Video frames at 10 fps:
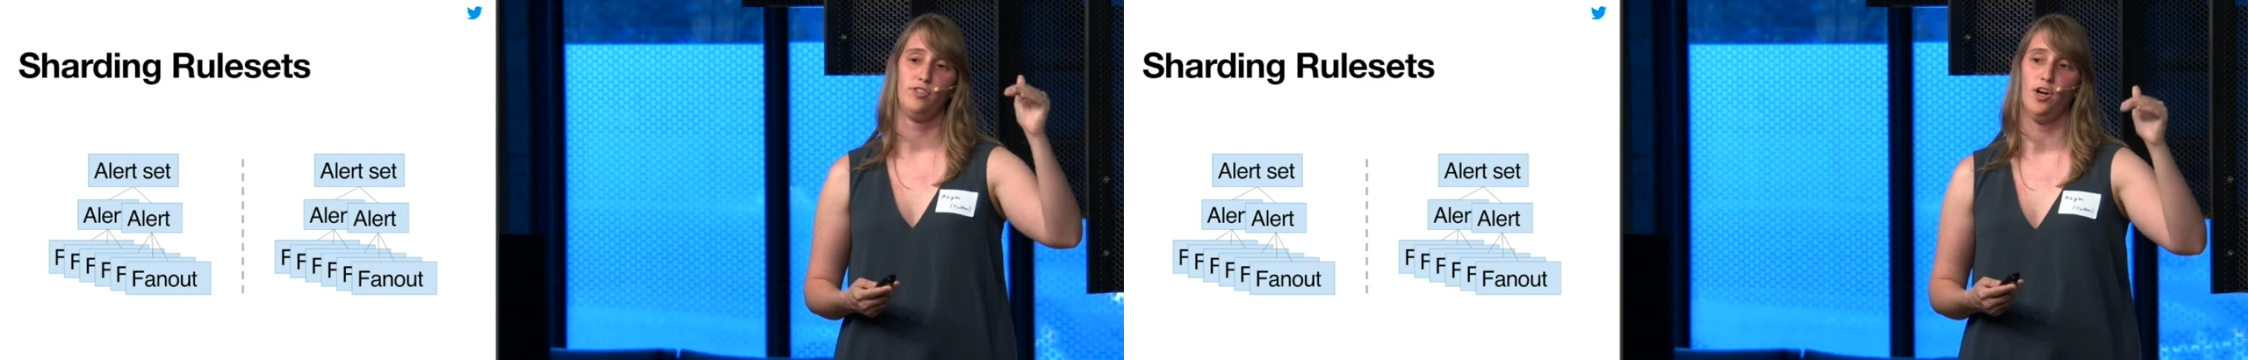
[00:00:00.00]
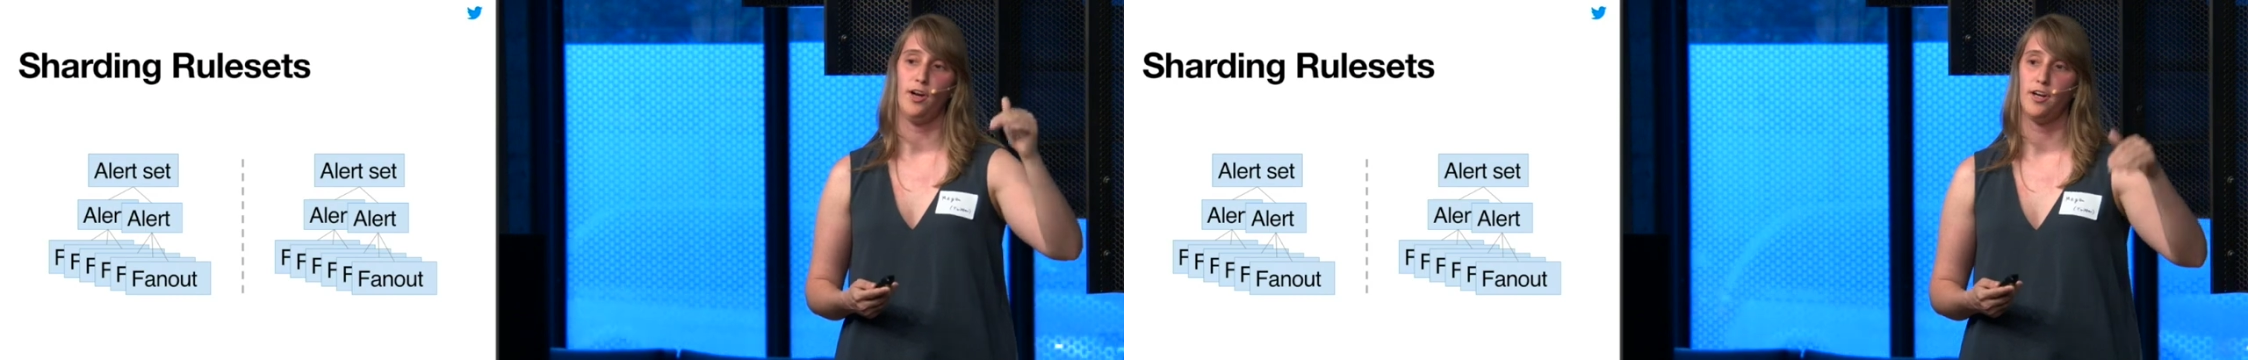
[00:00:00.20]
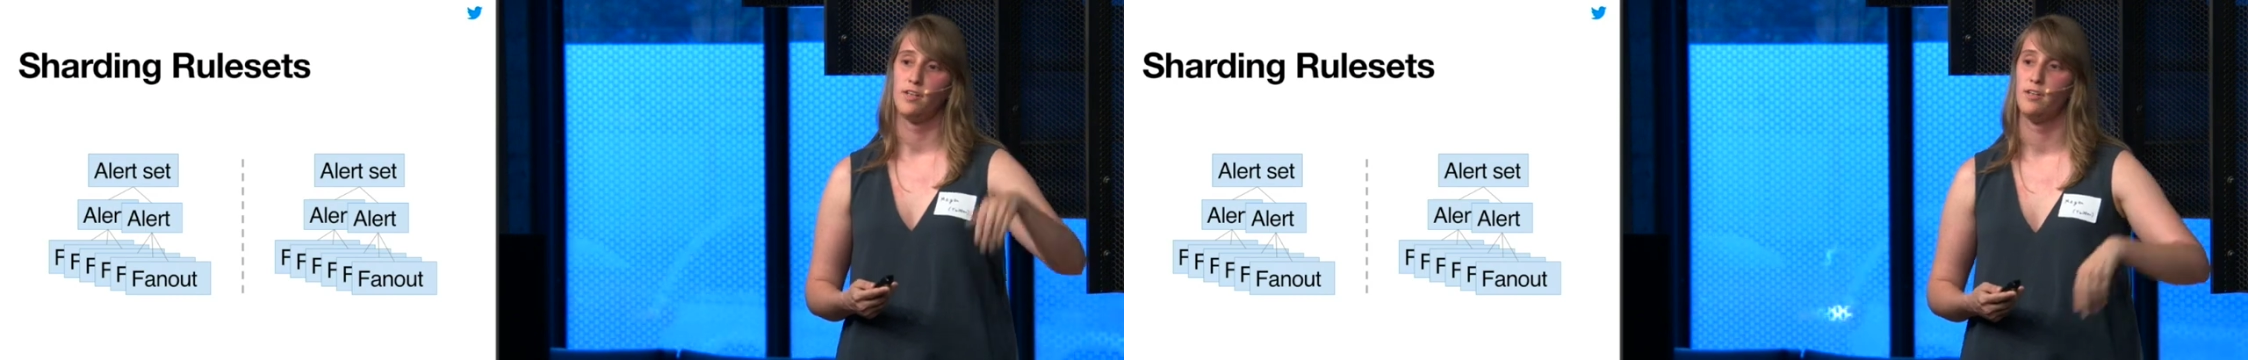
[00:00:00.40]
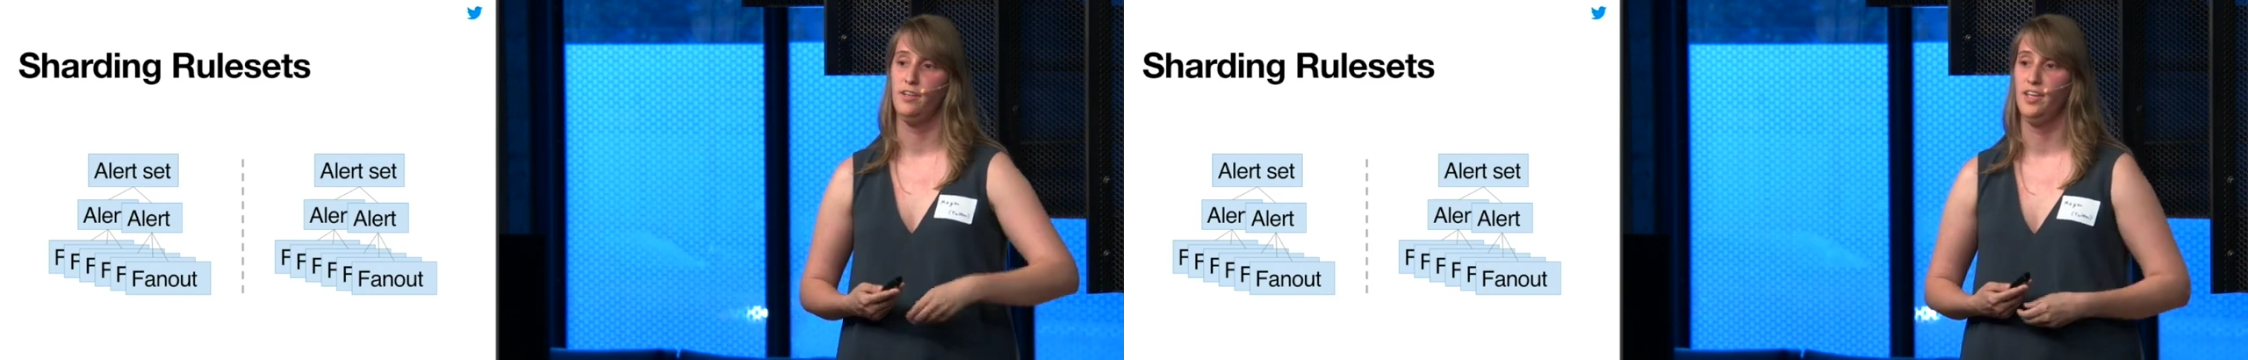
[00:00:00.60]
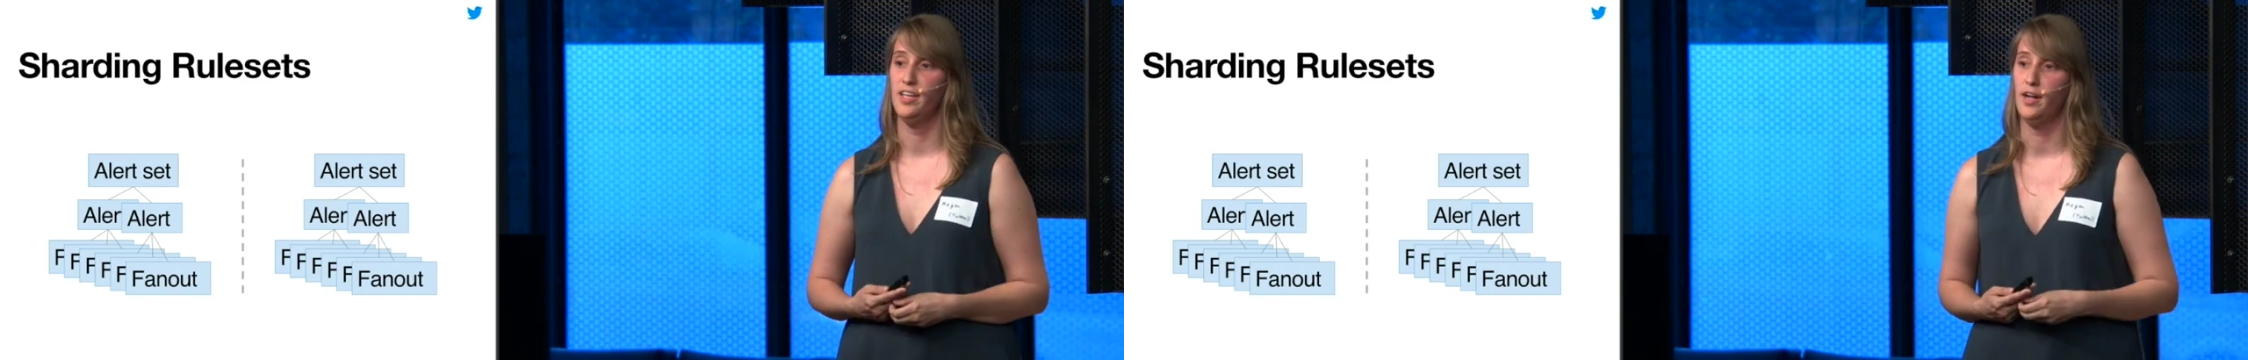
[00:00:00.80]
shard
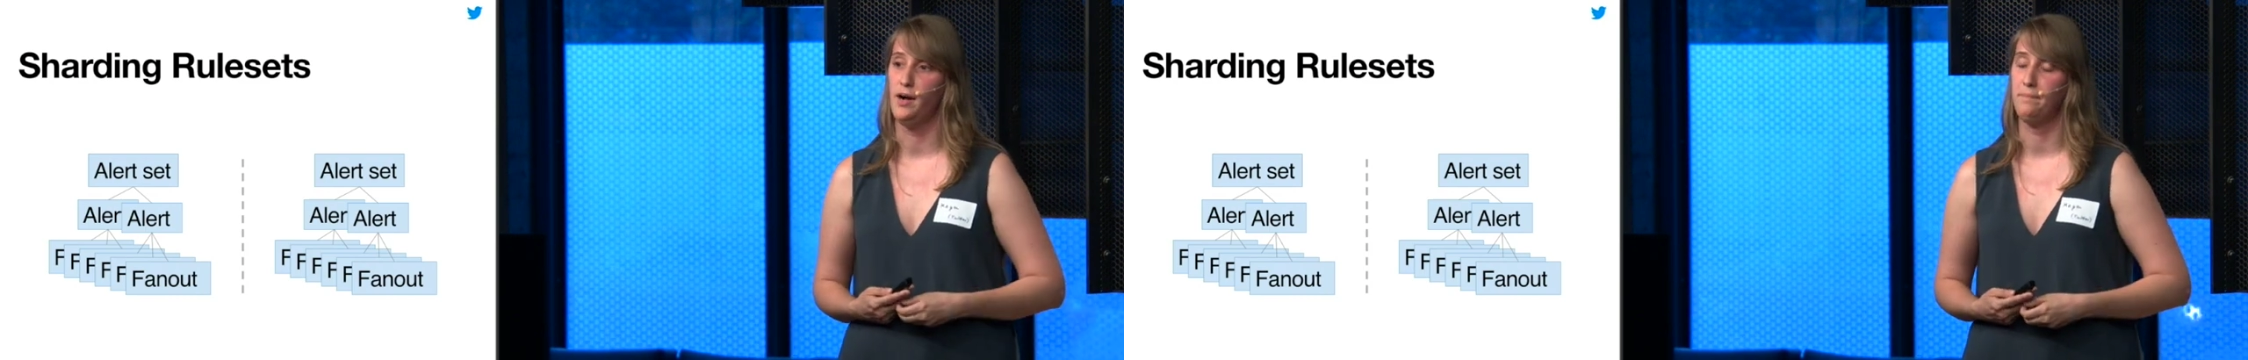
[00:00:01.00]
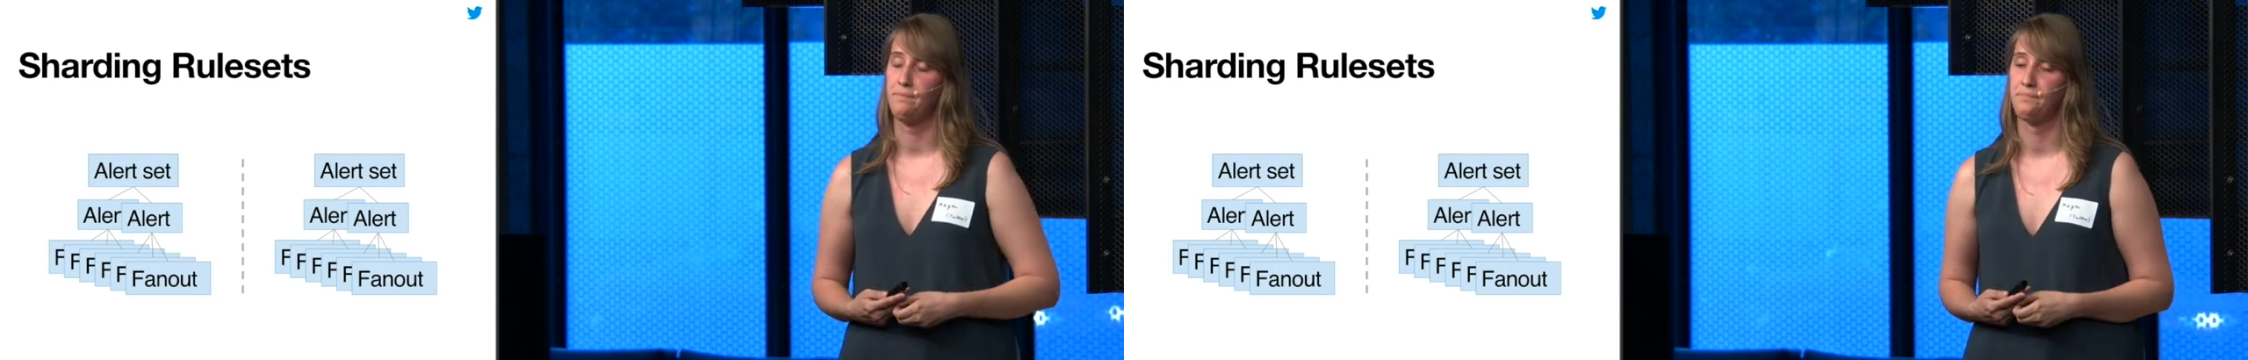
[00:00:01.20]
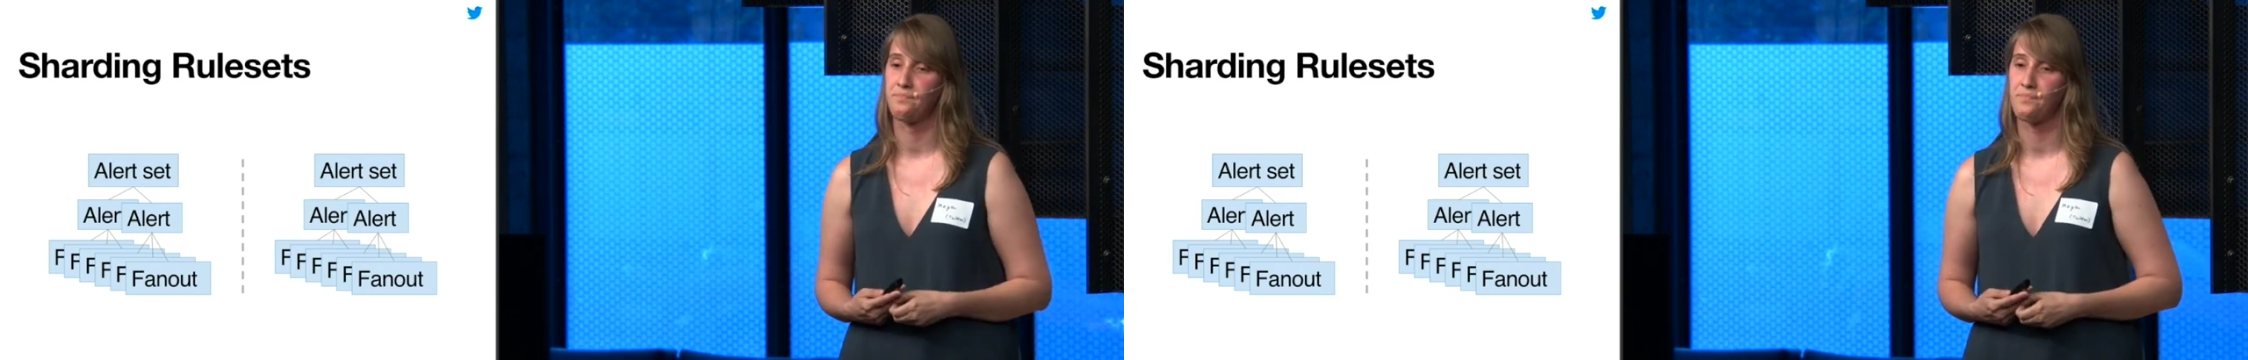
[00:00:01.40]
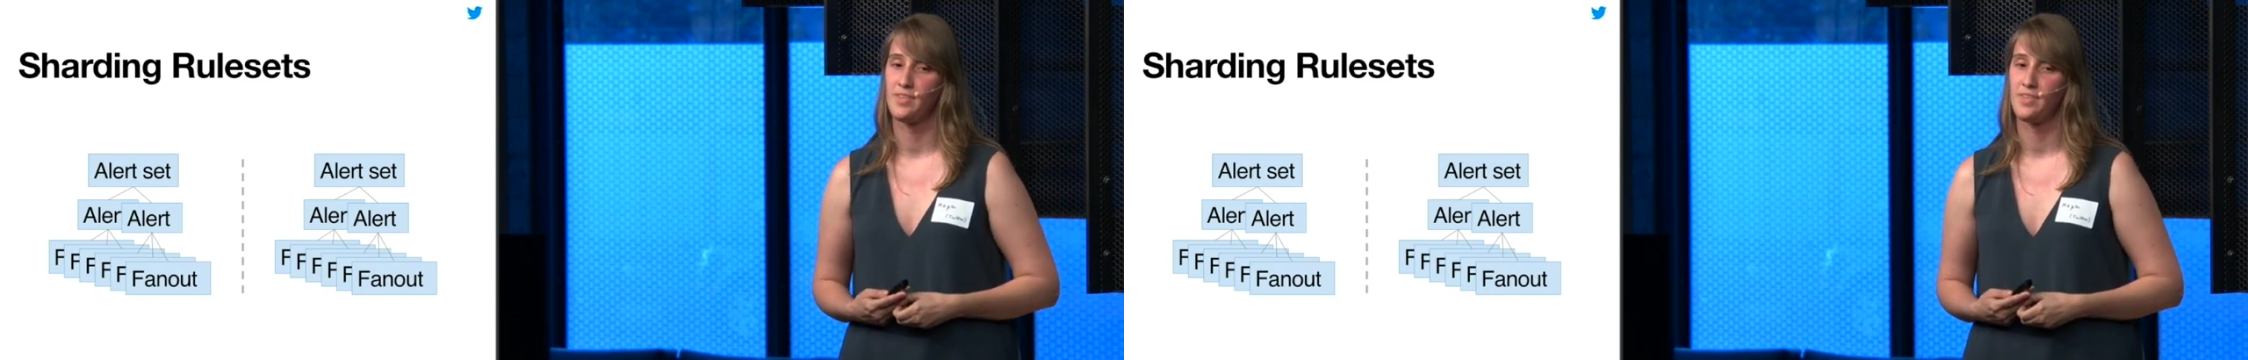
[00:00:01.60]
can